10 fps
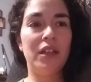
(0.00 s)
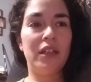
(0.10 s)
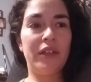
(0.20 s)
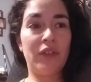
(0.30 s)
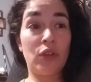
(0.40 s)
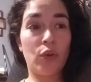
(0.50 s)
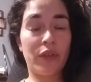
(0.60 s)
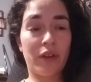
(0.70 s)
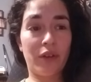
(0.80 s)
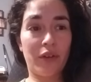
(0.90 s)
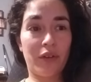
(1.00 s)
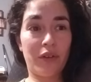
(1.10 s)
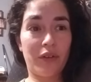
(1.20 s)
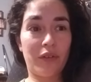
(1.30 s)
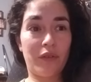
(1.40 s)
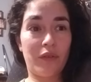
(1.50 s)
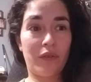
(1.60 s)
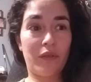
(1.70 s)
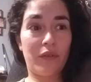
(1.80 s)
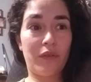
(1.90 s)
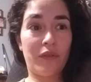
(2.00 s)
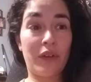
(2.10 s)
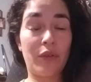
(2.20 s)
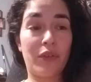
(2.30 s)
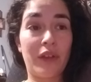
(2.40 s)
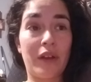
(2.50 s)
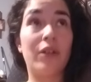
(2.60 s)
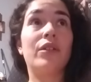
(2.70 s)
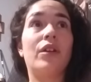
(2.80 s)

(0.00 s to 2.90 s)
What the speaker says: even though they're there